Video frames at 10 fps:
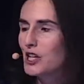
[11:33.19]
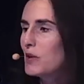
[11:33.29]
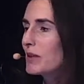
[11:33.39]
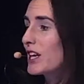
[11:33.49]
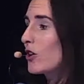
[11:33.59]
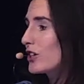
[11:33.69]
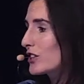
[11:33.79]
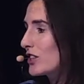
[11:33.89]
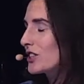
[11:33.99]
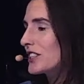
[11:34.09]
but they also
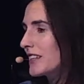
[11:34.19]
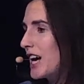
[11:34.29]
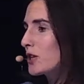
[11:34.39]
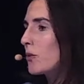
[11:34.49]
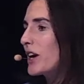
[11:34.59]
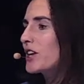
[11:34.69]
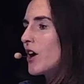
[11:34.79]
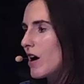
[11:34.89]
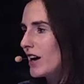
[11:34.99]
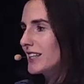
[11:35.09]
understand where you're
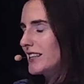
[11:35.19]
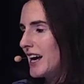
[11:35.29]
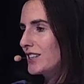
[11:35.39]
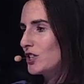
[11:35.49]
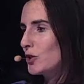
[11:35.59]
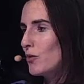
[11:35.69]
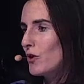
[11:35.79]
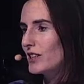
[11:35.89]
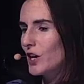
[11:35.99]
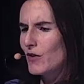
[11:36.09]
architecting
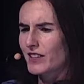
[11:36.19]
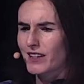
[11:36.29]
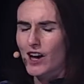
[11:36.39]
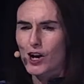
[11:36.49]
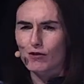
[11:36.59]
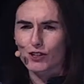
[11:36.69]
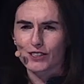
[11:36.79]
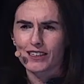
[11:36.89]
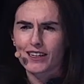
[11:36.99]
towards over the long run.